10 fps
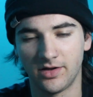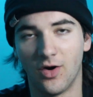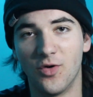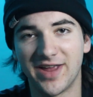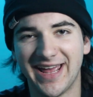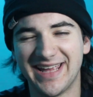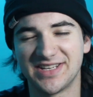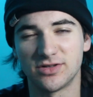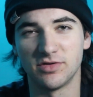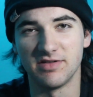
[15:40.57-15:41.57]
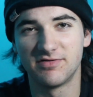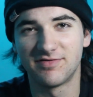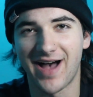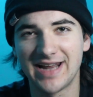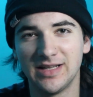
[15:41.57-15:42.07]
Okay, so the
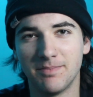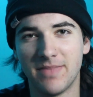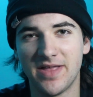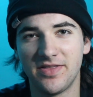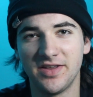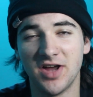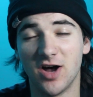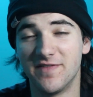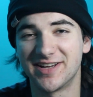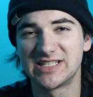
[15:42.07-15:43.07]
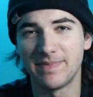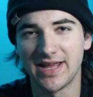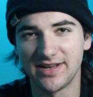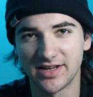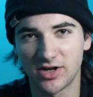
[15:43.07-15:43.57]
final method of
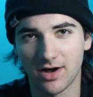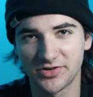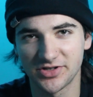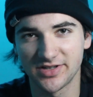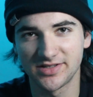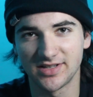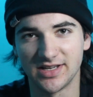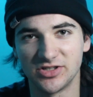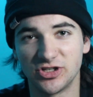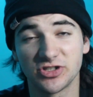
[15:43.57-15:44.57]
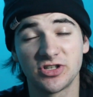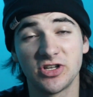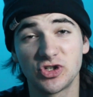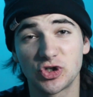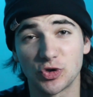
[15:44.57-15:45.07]
expanding consciousness is just
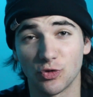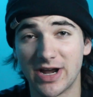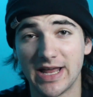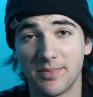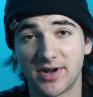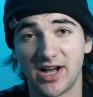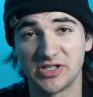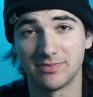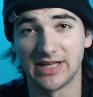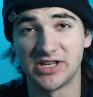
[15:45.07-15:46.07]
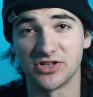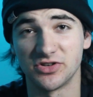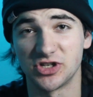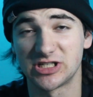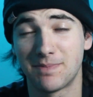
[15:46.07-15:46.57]
straight up contemplation,
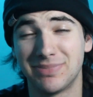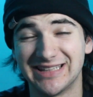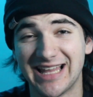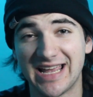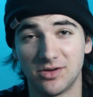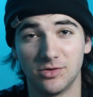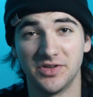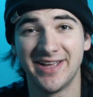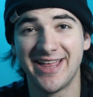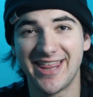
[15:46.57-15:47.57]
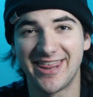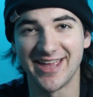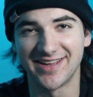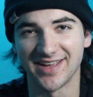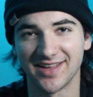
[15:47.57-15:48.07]
just plain old
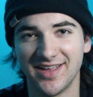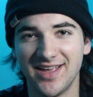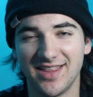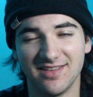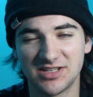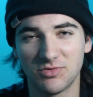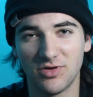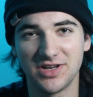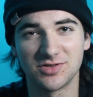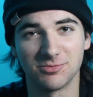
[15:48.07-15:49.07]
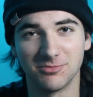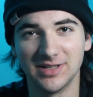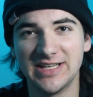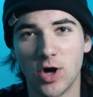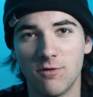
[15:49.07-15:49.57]
thinking. This one is
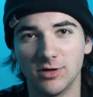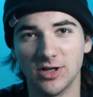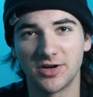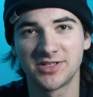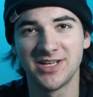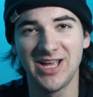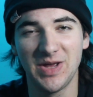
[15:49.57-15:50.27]
really overlooked.